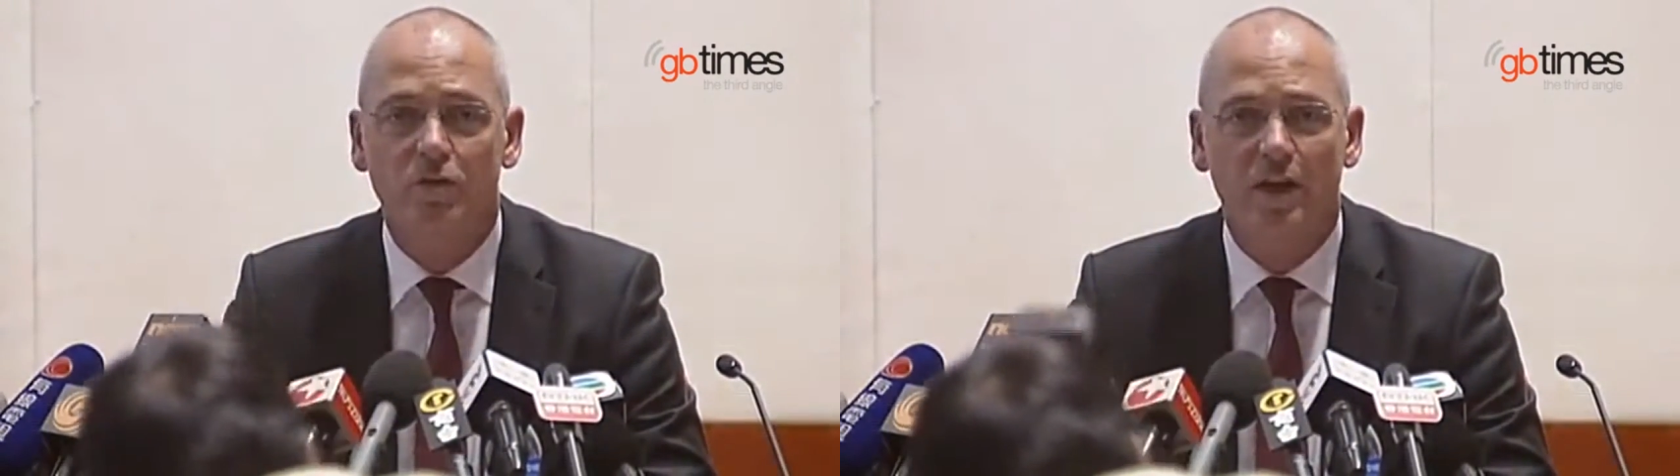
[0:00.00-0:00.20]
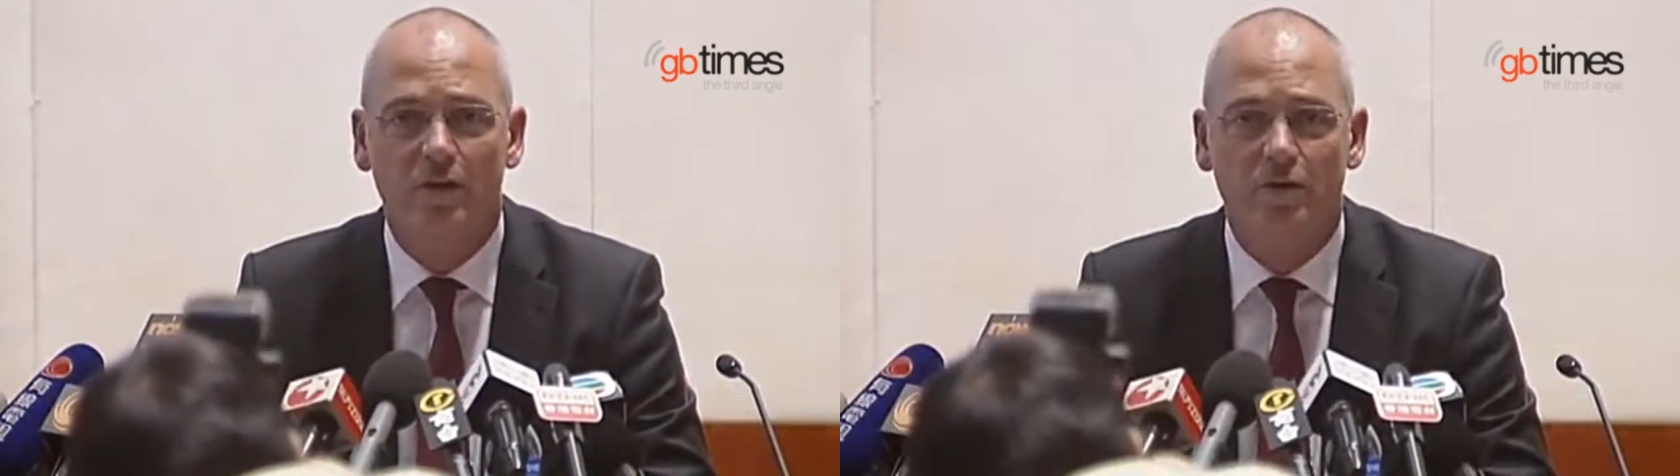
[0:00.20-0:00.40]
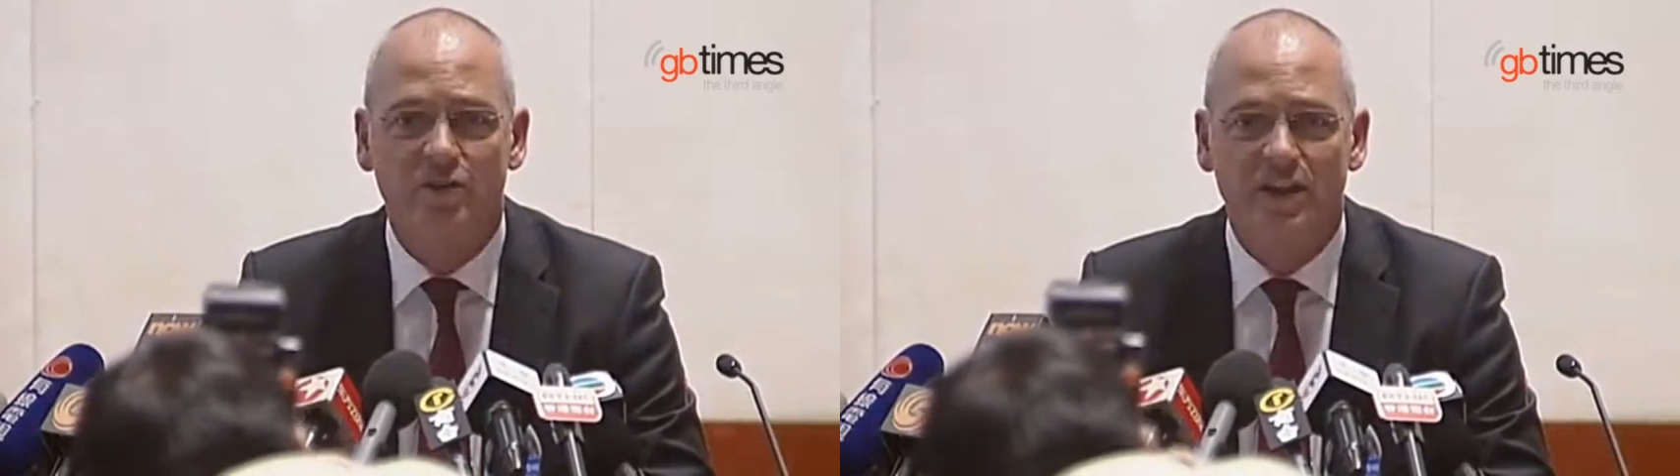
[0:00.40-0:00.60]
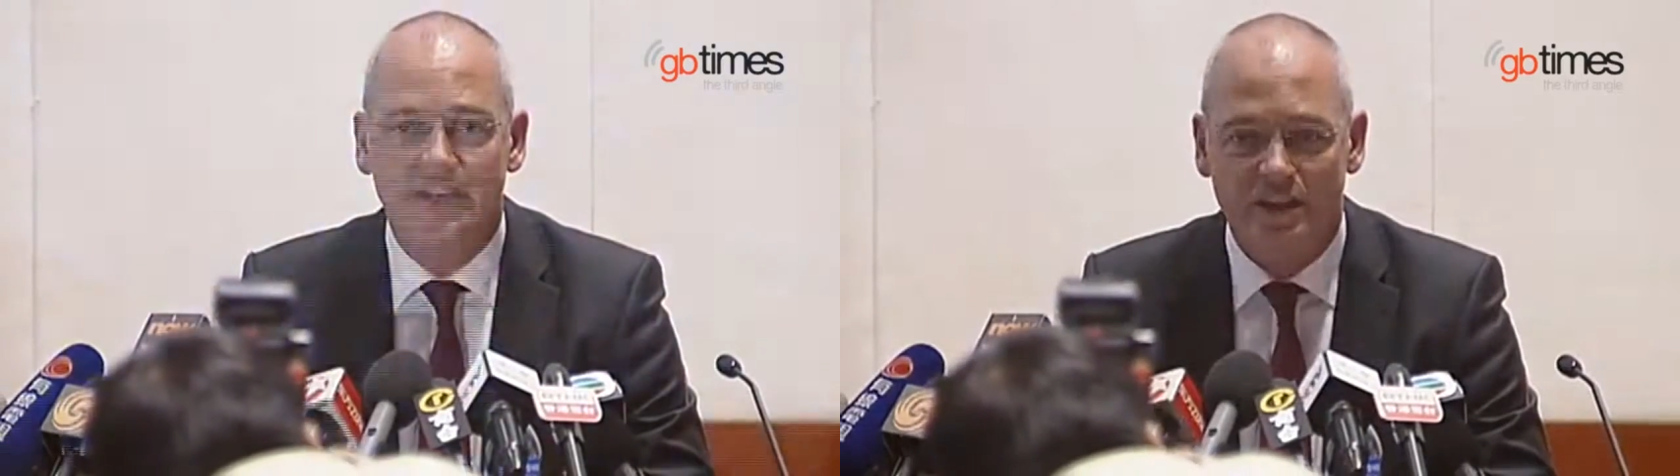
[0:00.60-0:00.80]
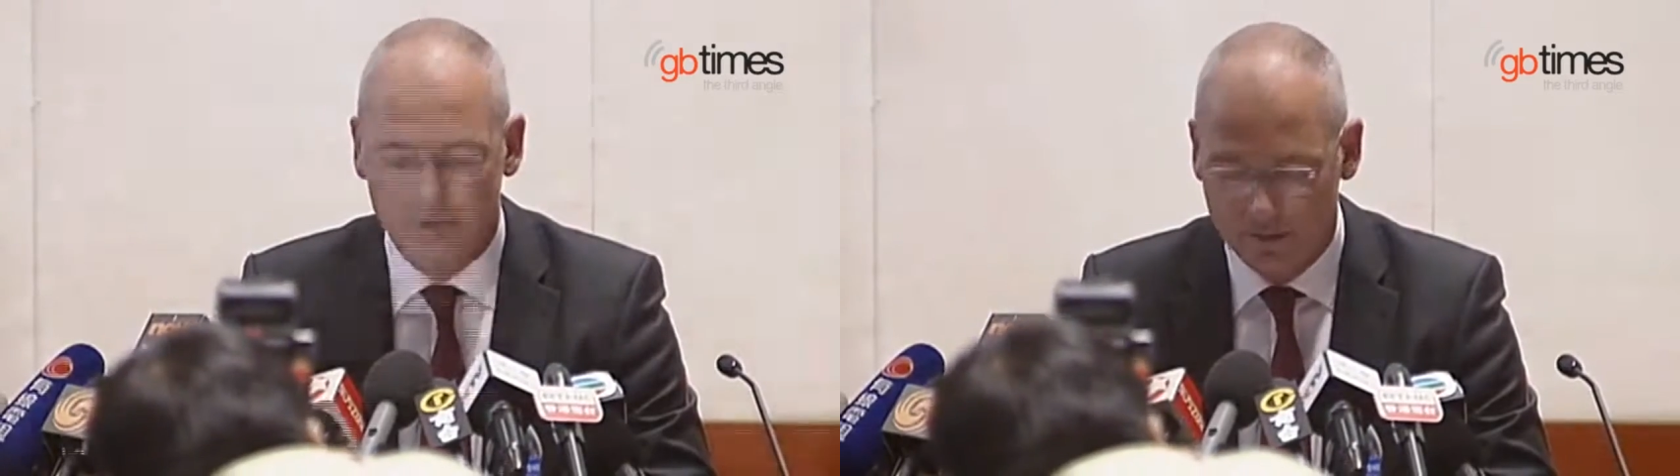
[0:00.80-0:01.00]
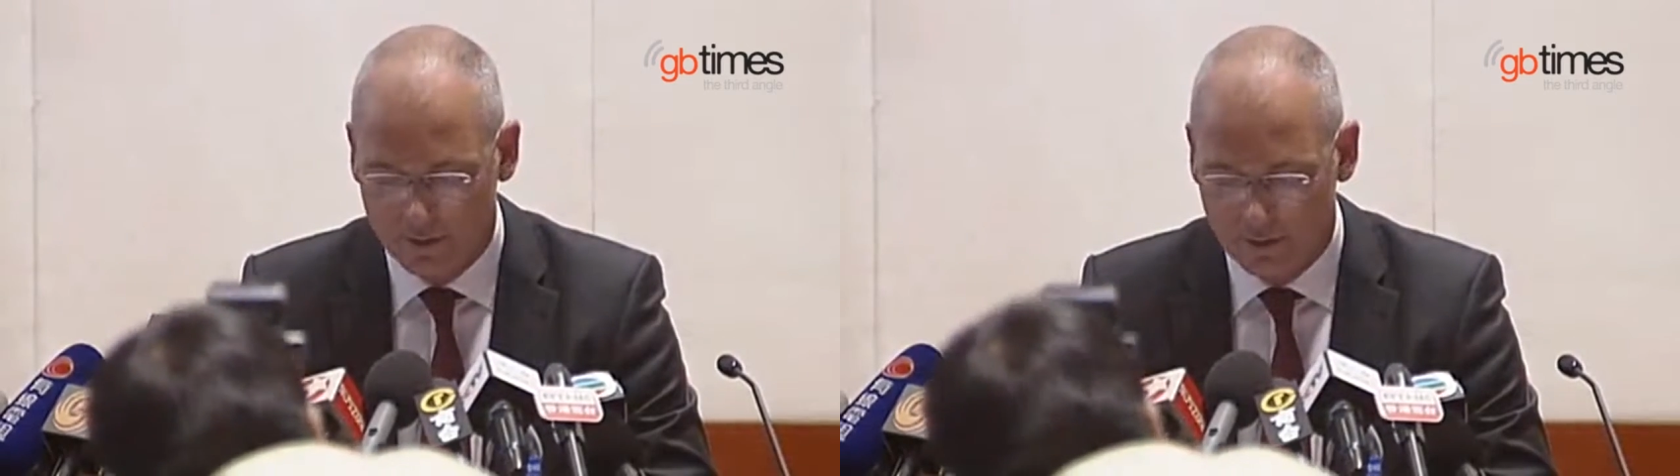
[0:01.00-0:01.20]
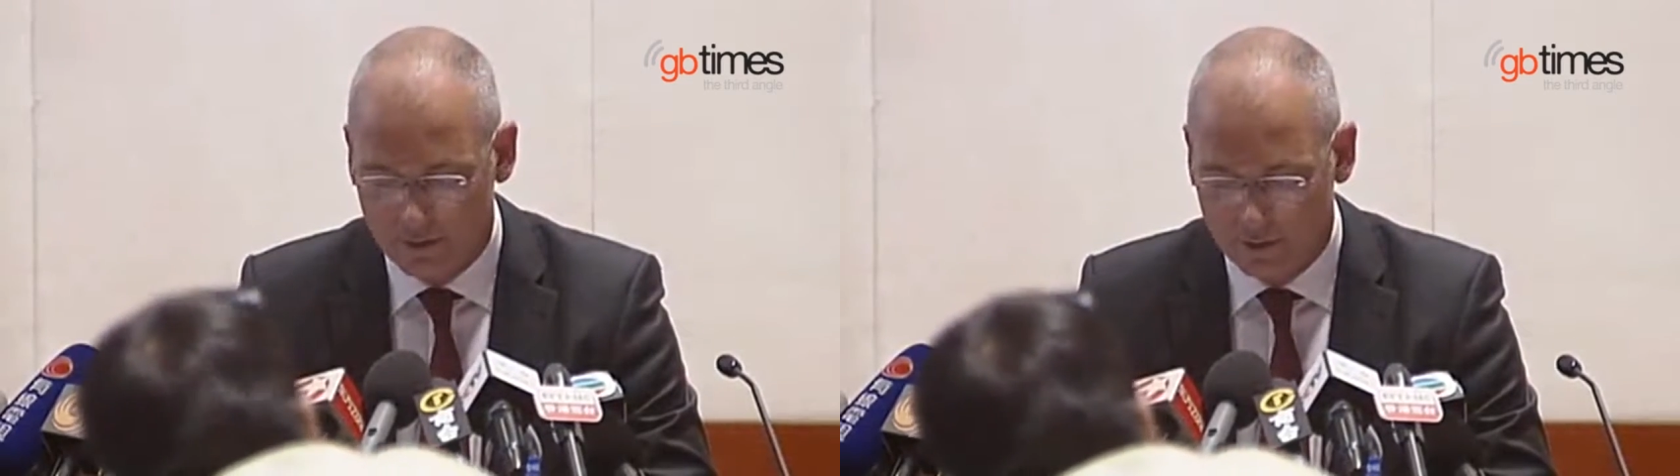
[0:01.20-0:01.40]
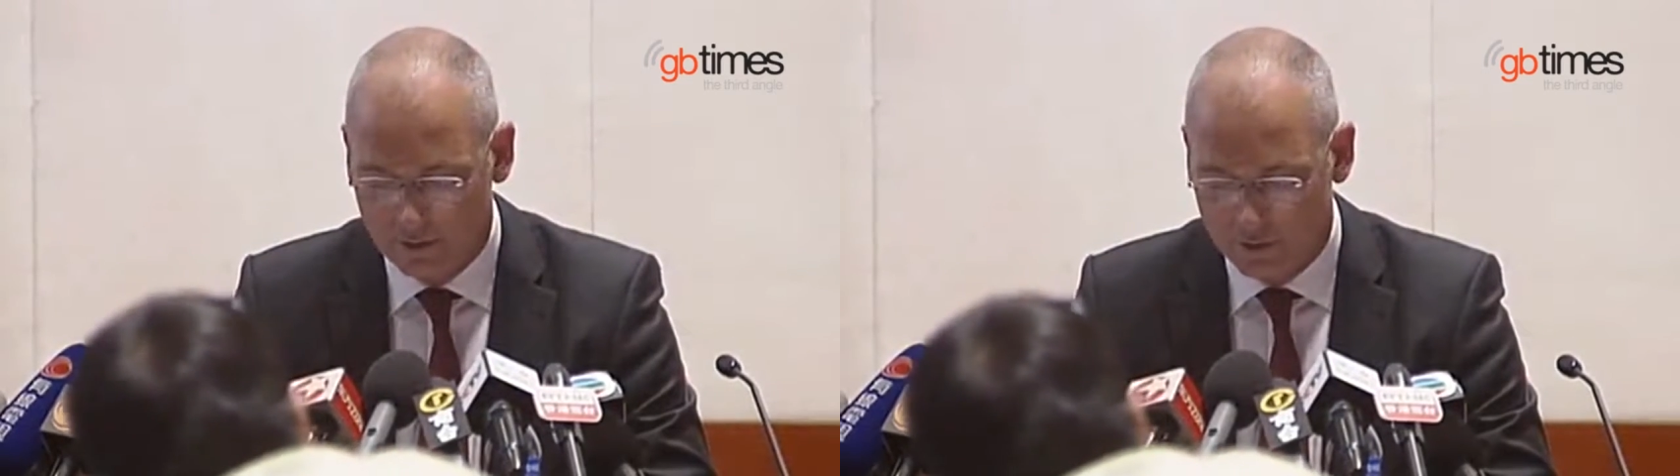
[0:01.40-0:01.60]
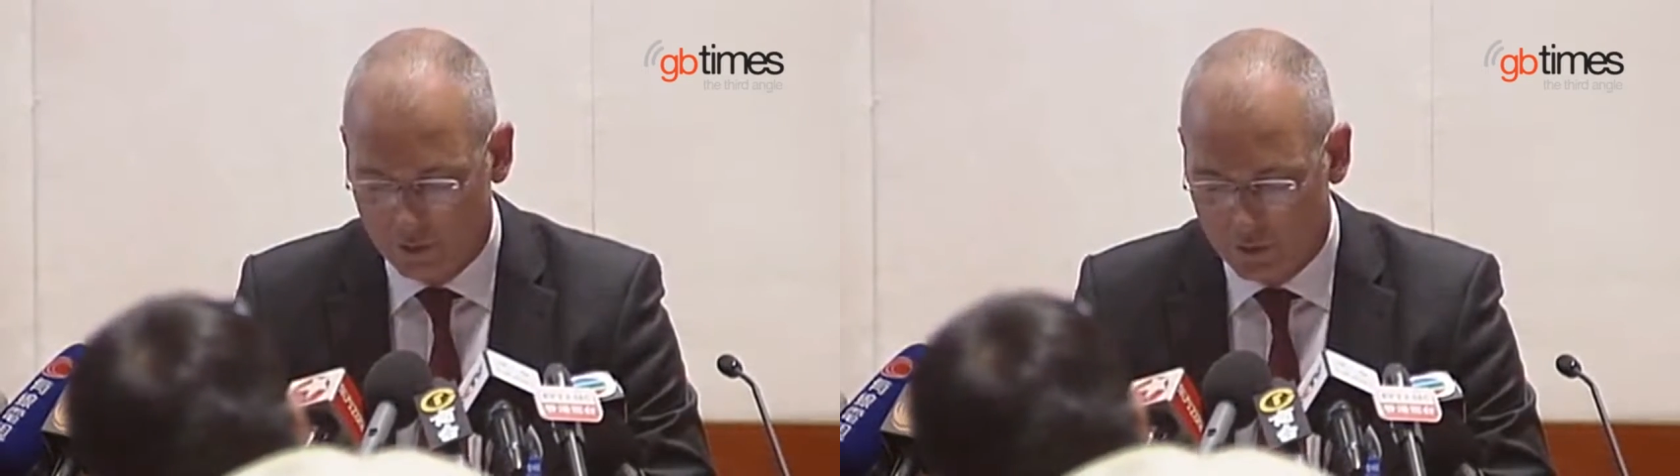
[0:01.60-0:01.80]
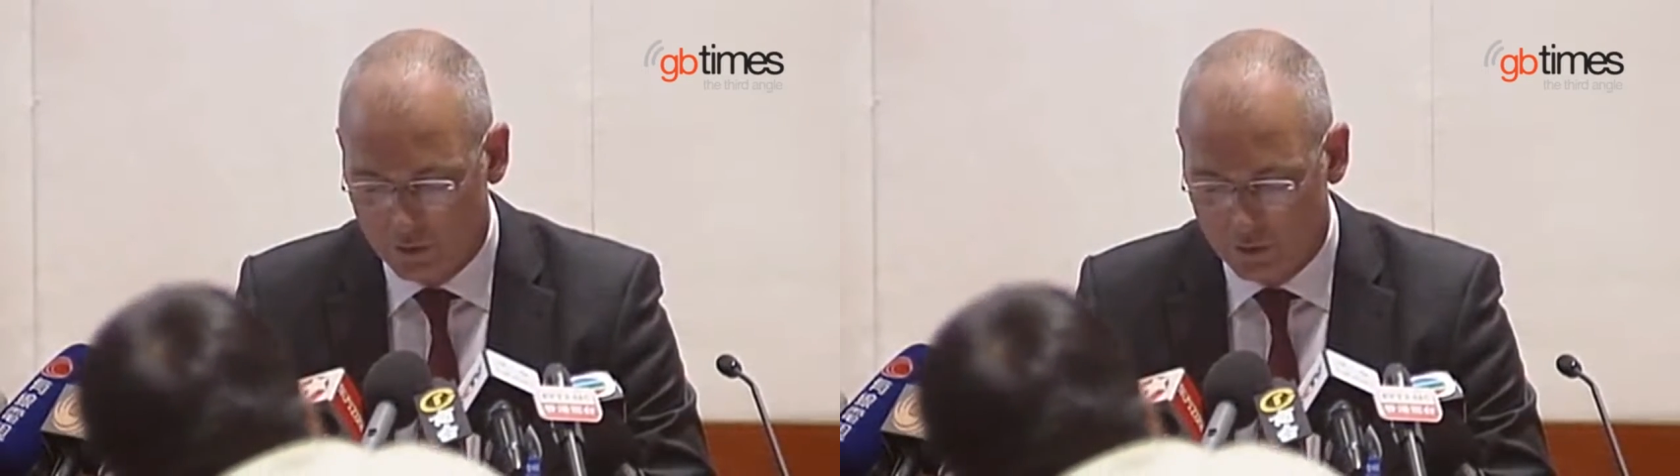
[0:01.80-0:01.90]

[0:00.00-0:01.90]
to guarantee to